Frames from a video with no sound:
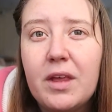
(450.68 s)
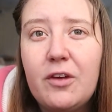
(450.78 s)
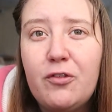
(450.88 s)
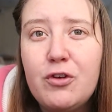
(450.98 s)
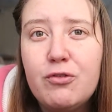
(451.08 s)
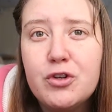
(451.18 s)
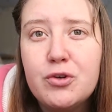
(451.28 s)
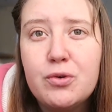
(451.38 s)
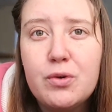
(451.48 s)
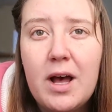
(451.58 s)
If you
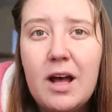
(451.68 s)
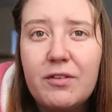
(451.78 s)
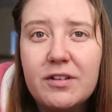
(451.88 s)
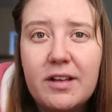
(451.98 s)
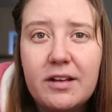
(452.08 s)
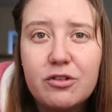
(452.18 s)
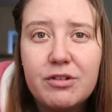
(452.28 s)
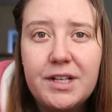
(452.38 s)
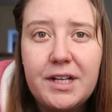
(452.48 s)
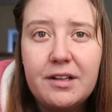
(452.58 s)
do have a
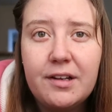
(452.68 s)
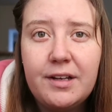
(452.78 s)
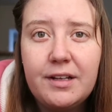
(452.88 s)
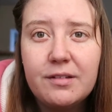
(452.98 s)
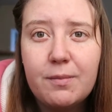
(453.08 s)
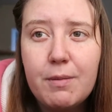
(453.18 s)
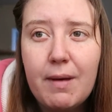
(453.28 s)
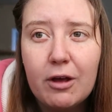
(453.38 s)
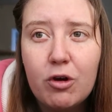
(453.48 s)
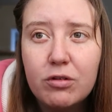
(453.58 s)
sensory need that needs to be
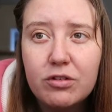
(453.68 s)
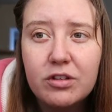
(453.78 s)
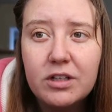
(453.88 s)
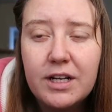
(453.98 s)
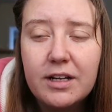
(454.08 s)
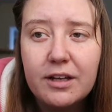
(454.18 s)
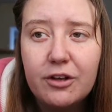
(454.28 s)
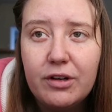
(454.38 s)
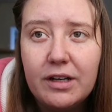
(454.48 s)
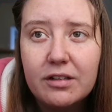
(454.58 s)
met constantly,
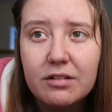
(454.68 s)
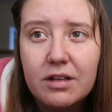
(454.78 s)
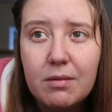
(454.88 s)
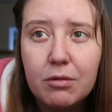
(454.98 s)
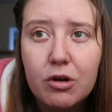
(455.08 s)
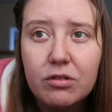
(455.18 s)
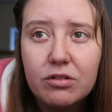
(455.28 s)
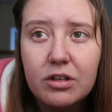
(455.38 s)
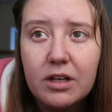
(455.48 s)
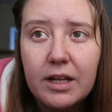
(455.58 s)
like you need to stim
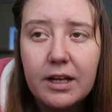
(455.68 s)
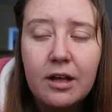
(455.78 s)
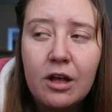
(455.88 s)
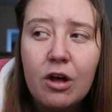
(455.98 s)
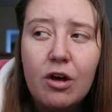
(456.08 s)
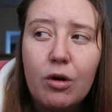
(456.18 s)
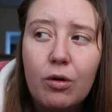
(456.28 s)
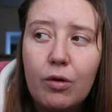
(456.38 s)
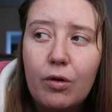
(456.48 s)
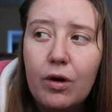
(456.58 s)
constantly
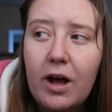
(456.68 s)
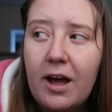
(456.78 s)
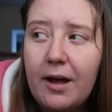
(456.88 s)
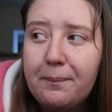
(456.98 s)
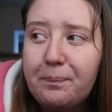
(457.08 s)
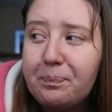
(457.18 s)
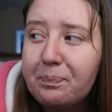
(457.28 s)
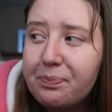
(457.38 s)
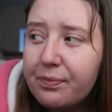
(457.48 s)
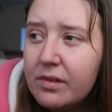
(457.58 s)
or
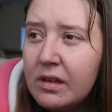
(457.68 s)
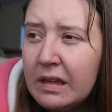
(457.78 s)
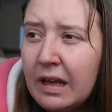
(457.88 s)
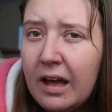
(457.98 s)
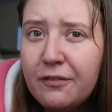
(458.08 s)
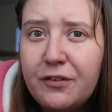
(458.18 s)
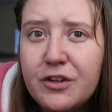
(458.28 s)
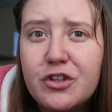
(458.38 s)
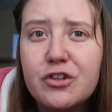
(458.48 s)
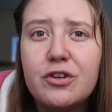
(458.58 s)
um, have
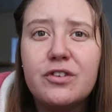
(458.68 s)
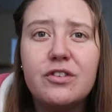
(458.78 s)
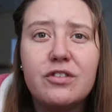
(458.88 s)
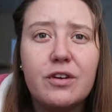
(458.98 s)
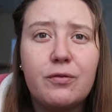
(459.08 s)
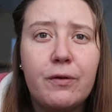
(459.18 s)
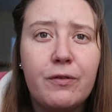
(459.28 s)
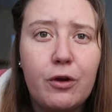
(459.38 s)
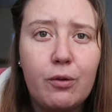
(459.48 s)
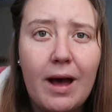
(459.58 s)
fidget toys and stuff
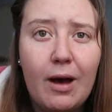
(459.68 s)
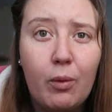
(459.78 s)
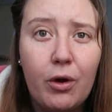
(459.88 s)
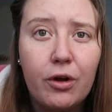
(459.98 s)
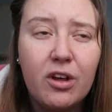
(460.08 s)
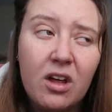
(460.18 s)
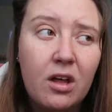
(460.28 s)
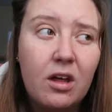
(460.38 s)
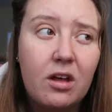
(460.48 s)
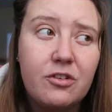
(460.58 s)
with you at work,
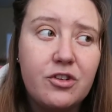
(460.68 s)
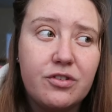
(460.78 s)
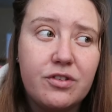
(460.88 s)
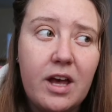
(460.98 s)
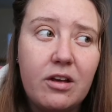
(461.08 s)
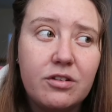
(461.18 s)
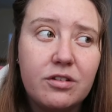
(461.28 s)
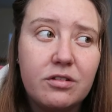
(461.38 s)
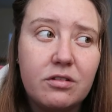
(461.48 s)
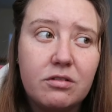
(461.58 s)
just tell
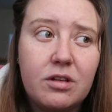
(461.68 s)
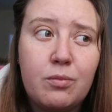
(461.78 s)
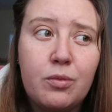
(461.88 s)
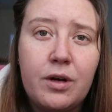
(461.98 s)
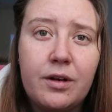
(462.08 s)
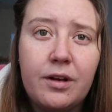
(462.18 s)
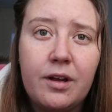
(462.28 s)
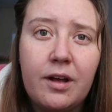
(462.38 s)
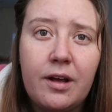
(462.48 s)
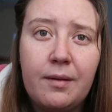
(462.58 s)

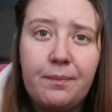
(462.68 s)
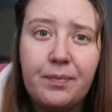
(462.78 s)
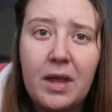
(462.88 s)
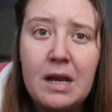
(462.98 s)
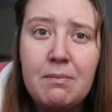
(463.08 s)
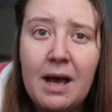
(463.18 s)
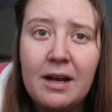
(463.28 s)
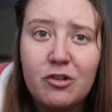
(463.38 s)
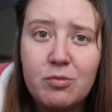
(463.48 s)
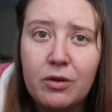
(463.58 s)
someone um, in
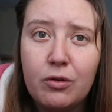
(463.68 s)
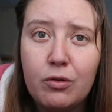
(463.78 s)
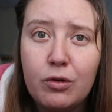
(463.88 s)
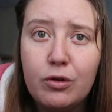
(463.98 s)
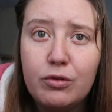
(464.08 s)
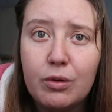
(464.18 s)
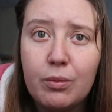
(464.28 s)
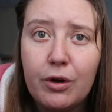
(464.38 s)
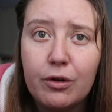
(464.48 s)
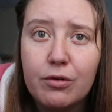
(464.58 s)
management or who's at
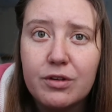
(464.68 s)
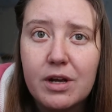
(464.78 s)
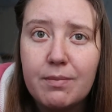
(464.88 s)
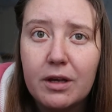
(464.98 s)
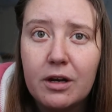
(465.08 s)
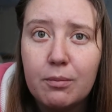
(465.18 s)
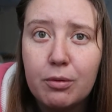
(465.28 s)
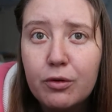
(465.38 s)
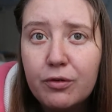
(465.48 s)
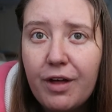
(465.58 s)
work all the time that can
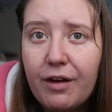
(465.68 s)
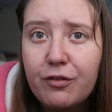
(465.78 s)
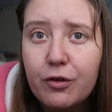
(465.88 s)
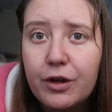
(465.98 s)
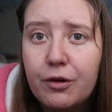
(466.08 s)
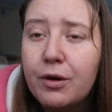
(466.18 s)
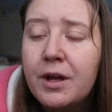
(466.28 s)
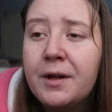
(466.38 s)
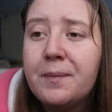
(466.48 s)
approve that for you